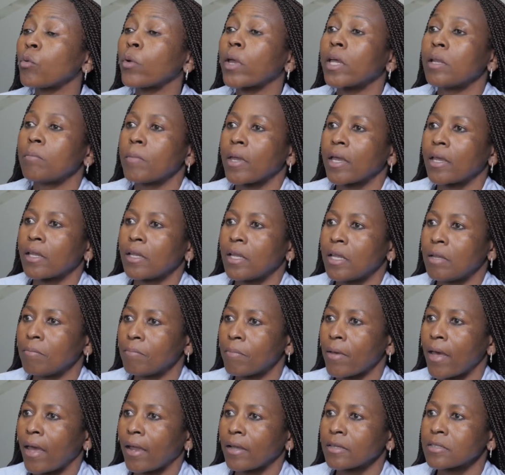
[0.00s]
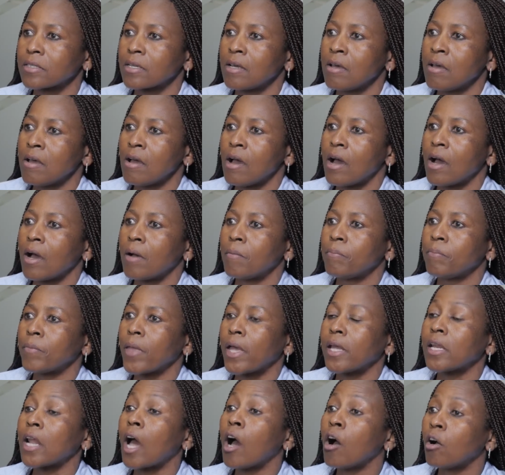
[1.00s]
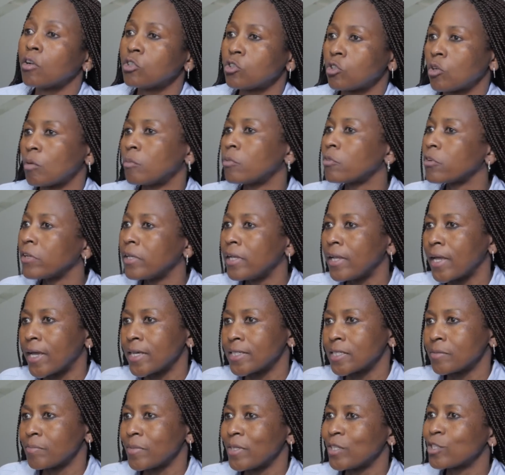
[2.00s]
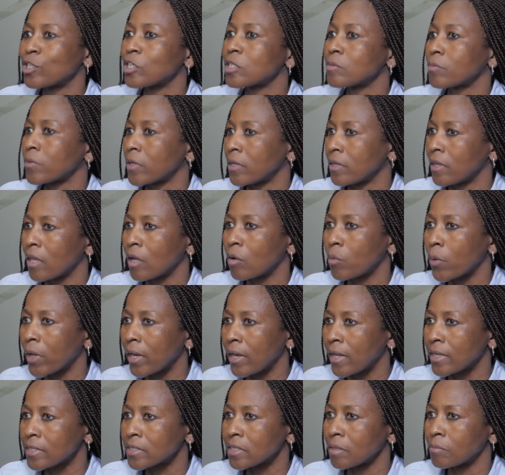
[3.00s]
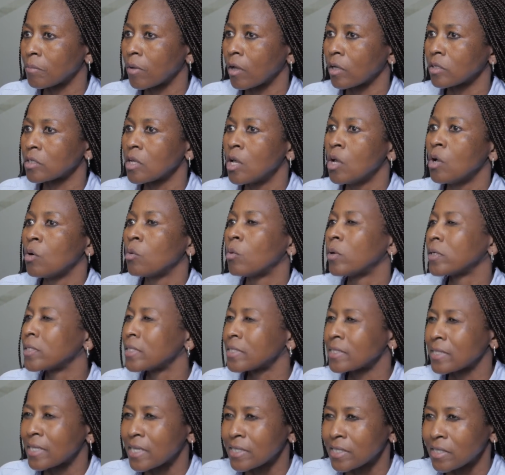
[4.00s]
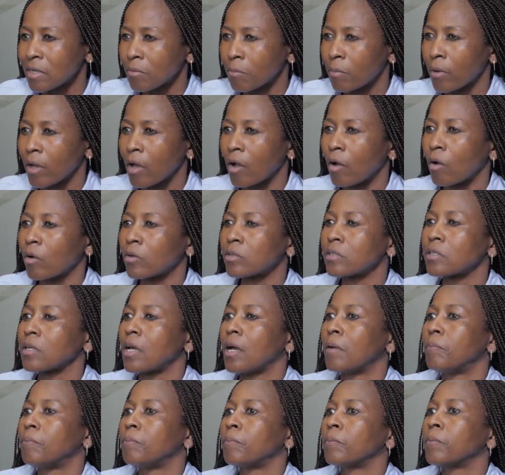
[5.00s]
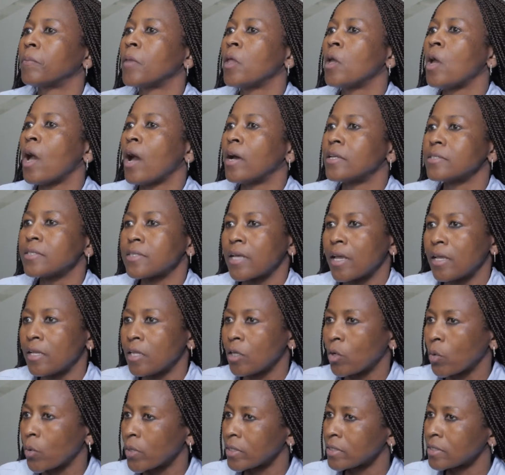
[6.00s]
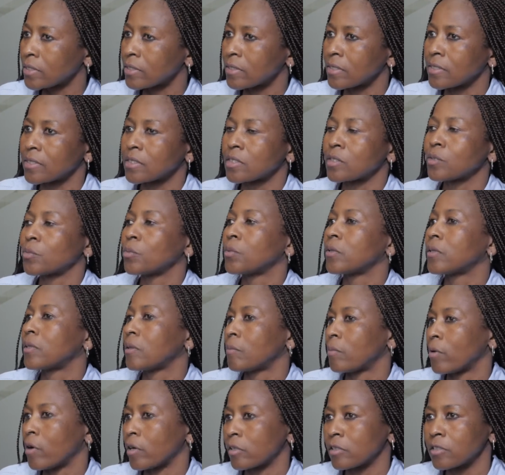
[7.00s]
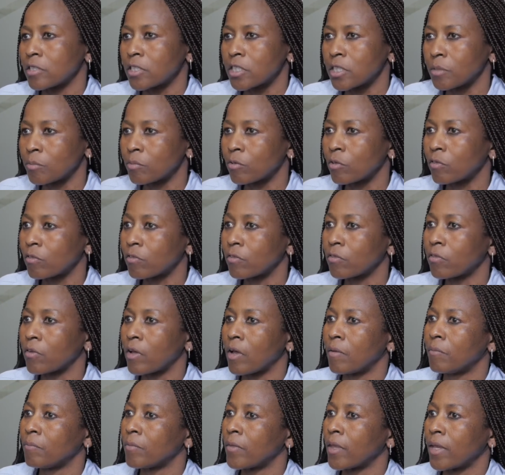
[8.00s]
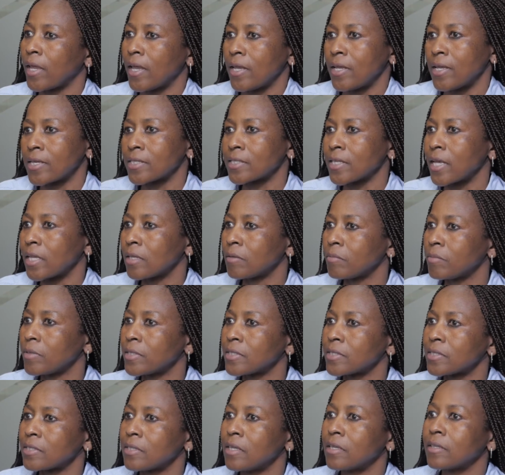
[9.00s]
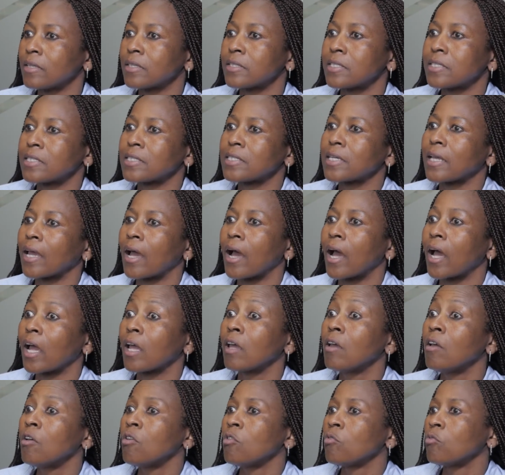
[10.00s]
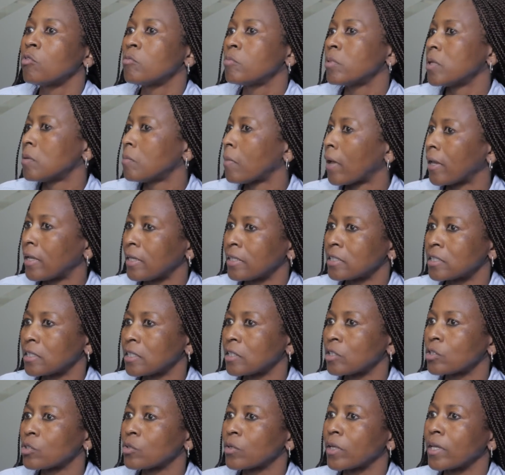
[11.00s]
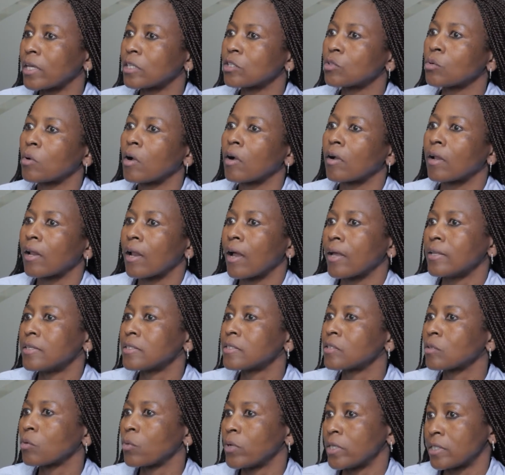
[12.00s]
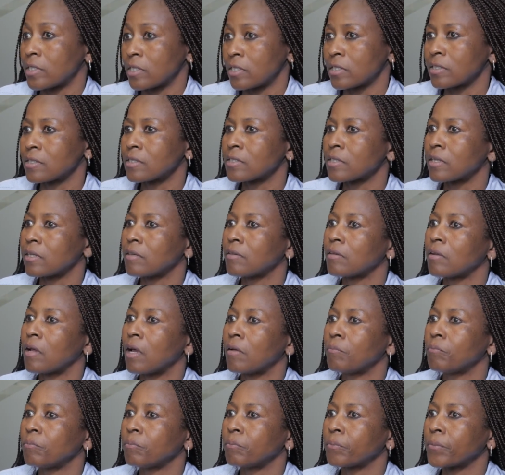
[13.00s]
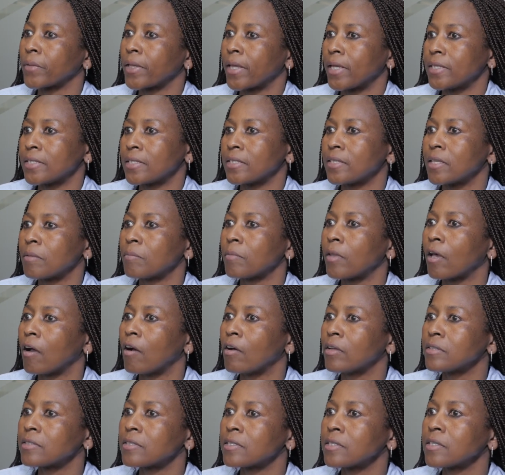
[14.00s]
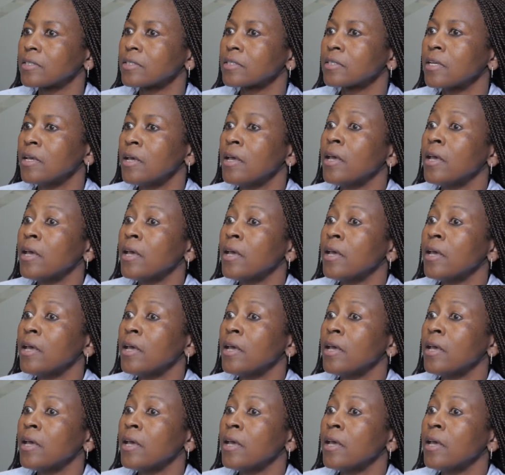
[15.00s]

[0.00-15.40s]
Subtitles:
we can make an impact. And our job really has been to spread the awareness about what is YES about, answer any questions with the partnership of the YES NPC and the DTI. We've been managing to get to our clients' questions and getting them the answers,